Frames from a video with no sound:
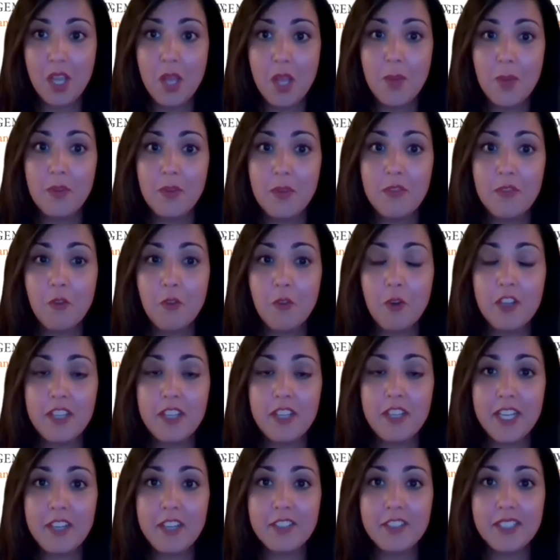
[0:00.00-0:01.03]
Before the
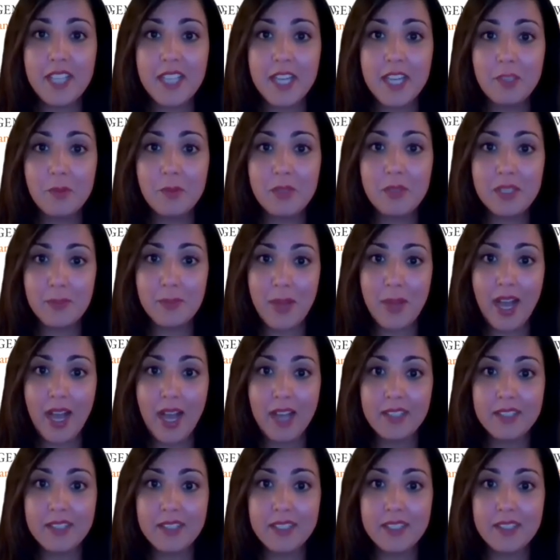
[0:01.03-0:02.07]
CARES Act was
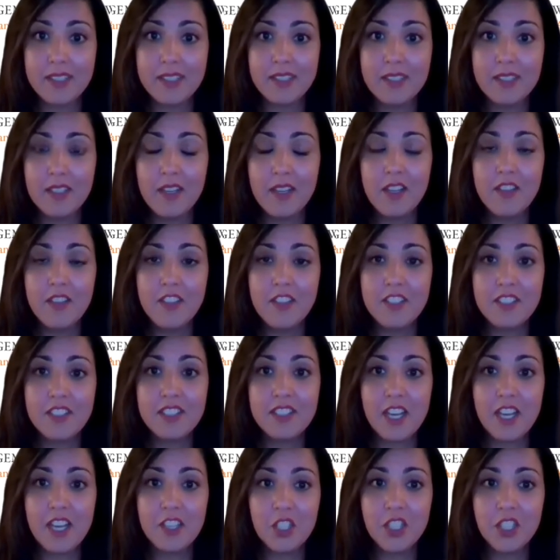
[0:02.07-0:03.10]
passed, the
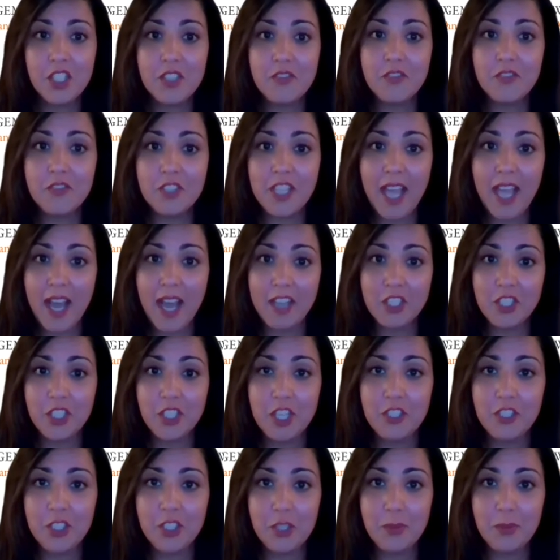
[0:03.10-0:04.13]
deduction for cash
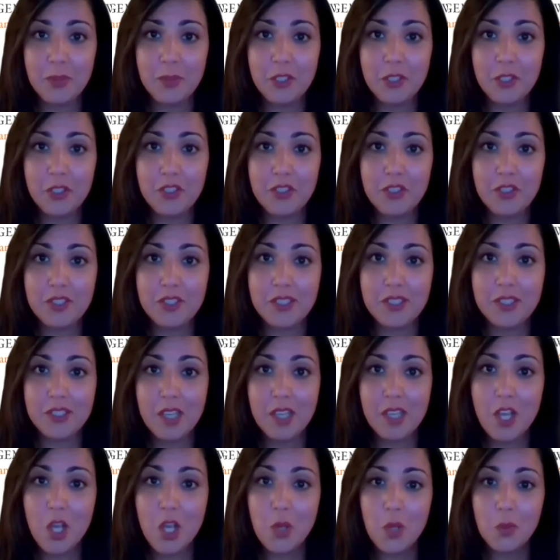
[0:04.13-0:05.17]
contributions
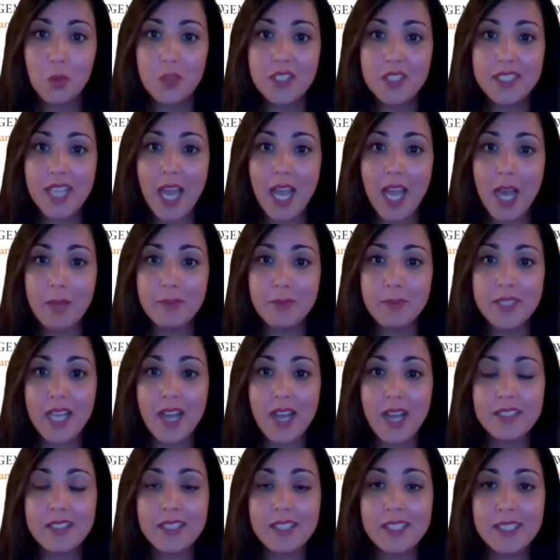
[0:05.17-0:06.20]
was capped
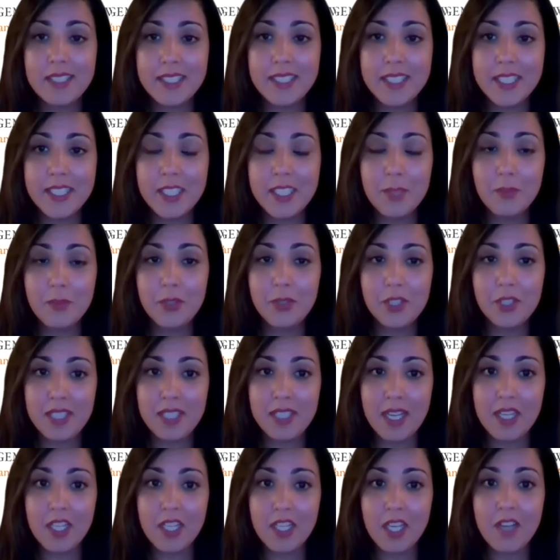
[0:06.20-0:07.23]
at
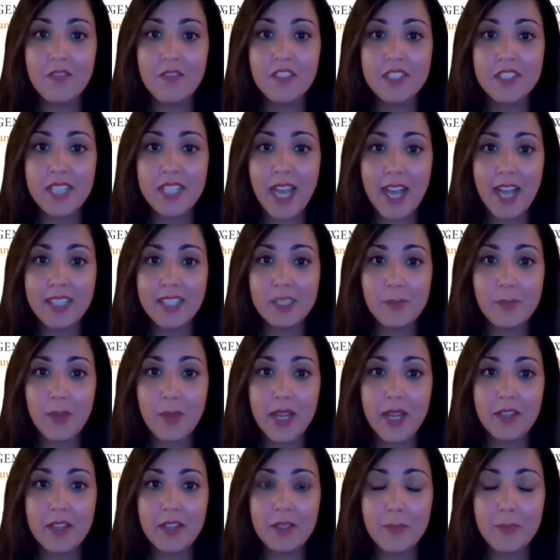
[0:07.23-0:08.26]
60% of the
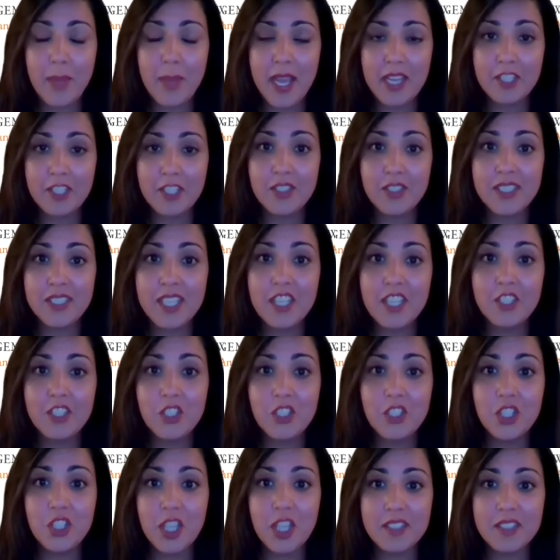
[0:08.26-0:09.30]
taxpayer's
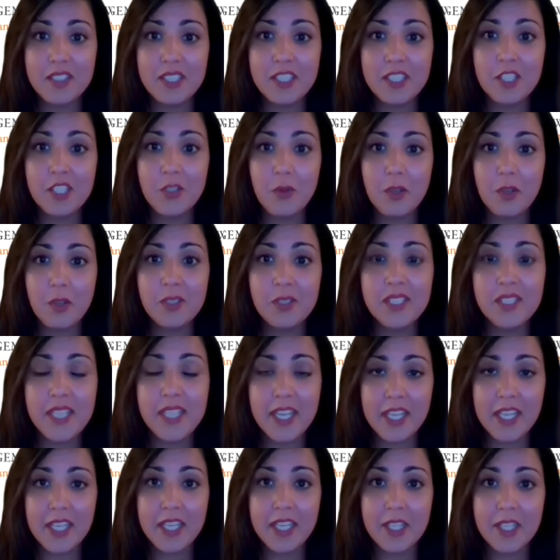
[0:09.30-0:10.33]
adjusted gross
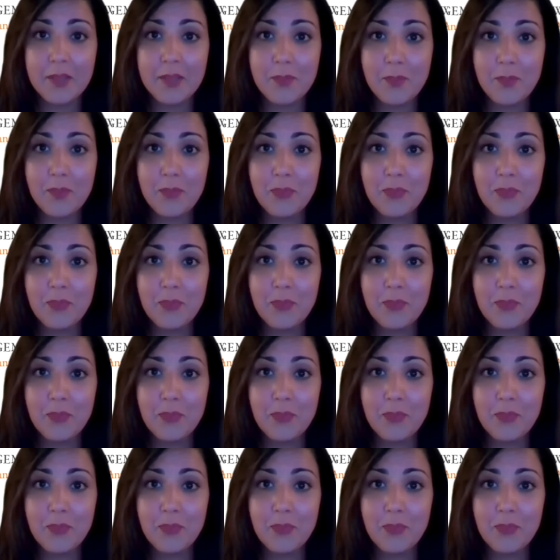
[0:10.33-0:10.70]
income,